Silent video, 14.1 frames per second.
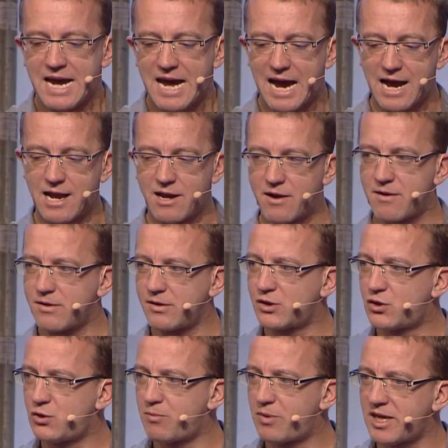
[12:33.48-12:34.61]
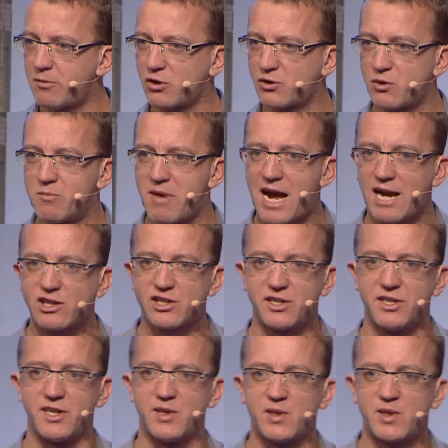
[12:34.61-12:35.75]
And to be able to match
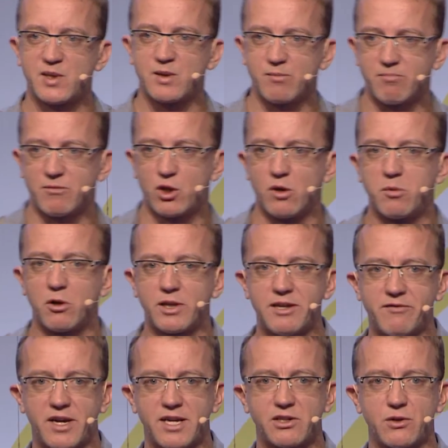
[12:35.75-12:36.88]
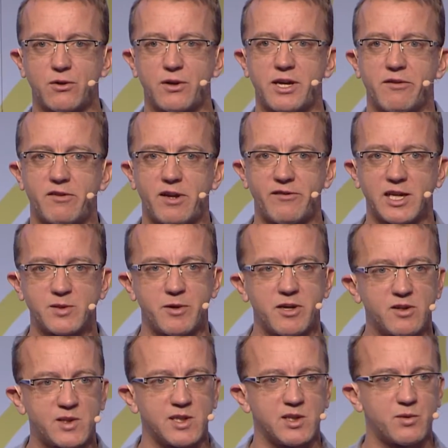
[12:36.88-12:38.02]
this global inventory of live
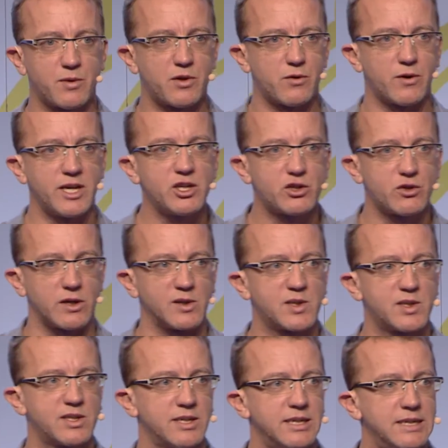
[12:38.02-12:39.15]
experiences with your interest,